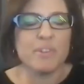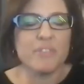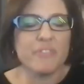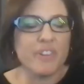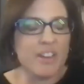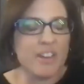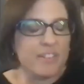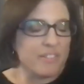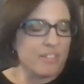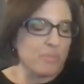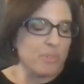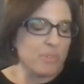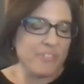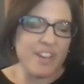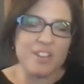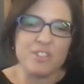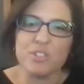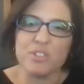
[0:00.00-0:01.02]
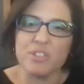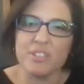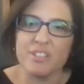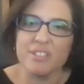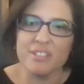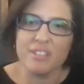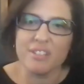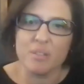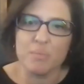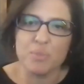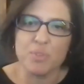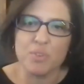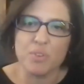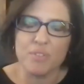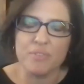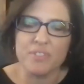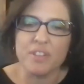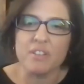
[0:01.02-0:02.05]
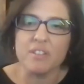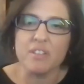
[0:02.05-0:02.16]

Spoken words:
we've actually observed a